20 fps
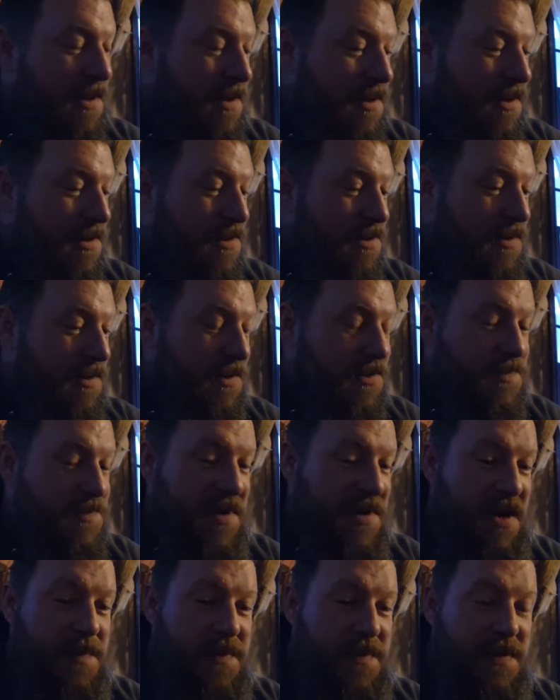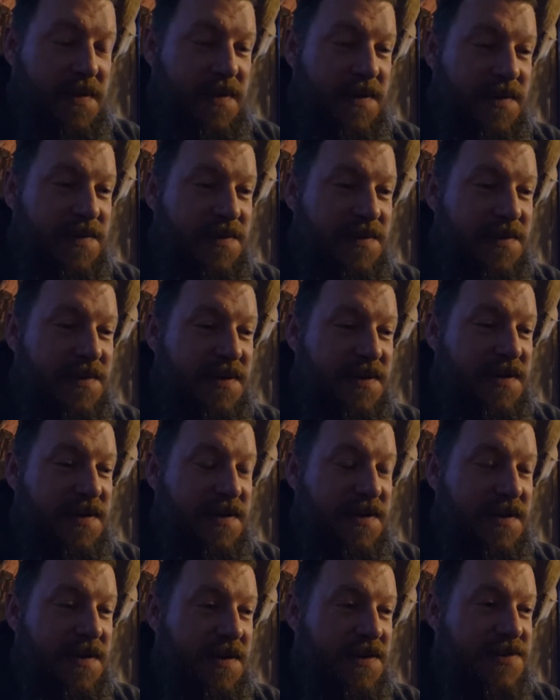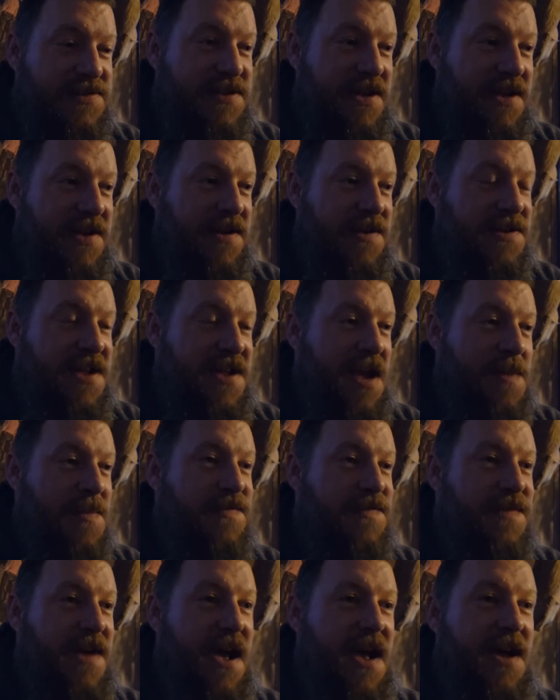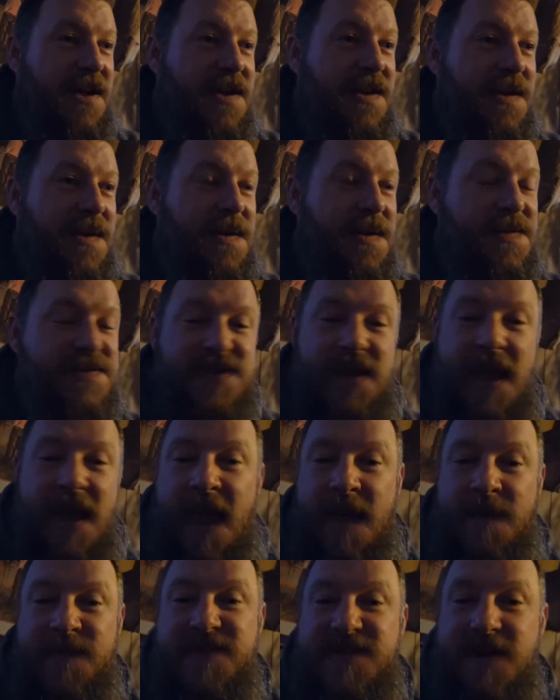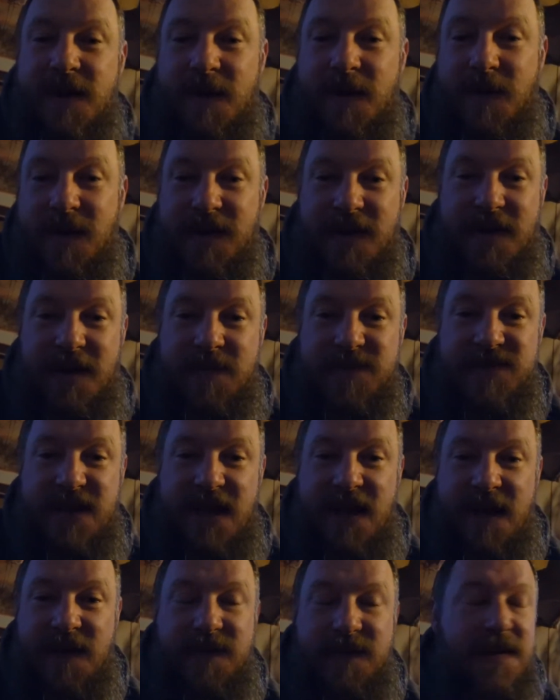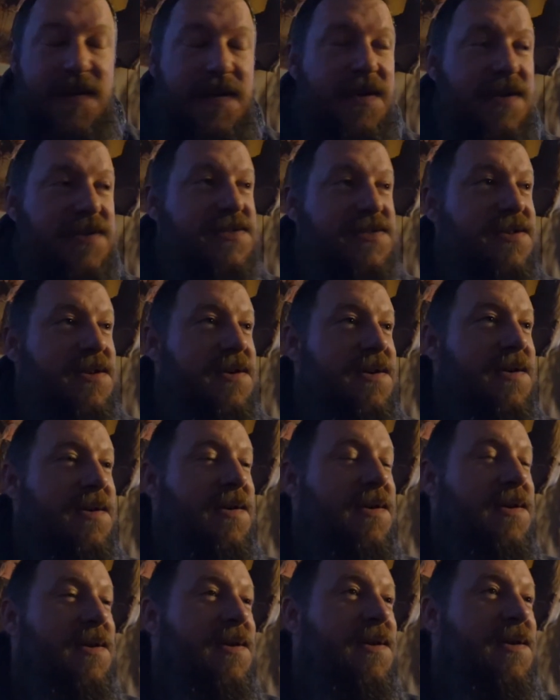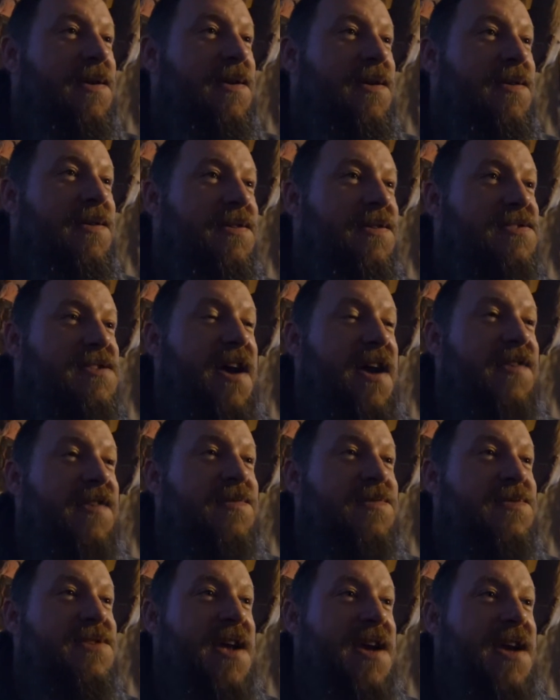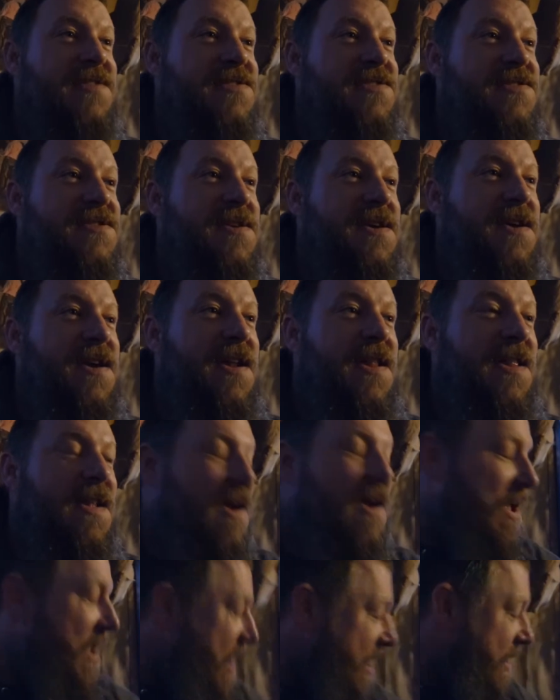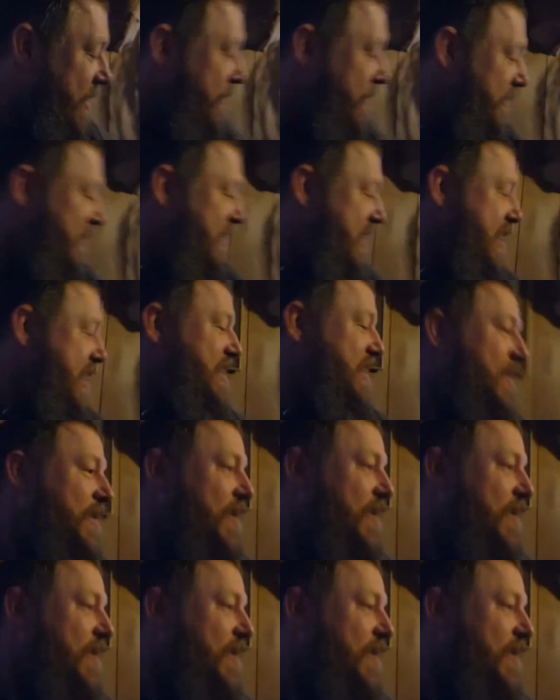towards people, and it's entertainment value. It was a game show when it comes down to it. So those guys from Texas sure got a lot of hate over that deal,